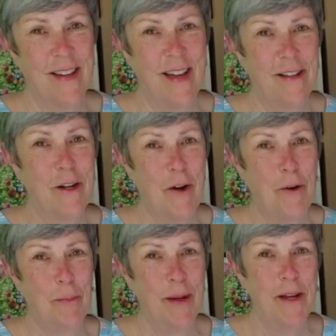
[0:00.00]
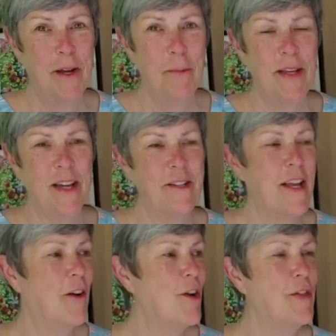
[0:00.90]
at home because
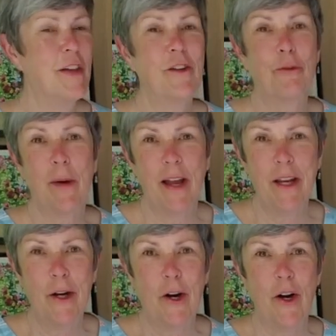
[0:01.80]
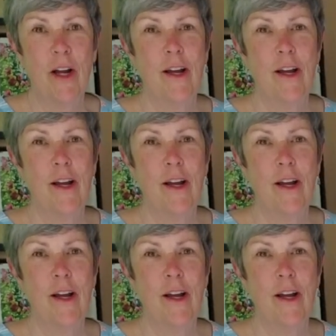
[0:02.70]
everything is right here.